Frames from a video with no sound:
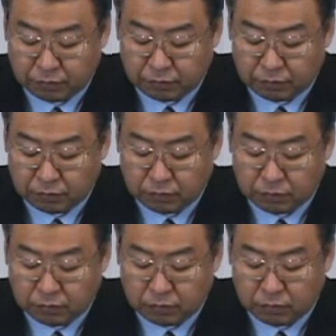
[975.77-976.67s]
slave
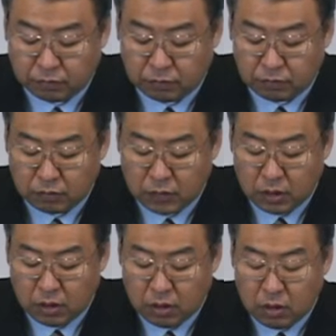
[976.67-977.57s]
with a
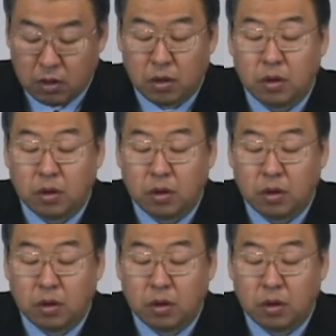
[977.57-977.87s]
rod,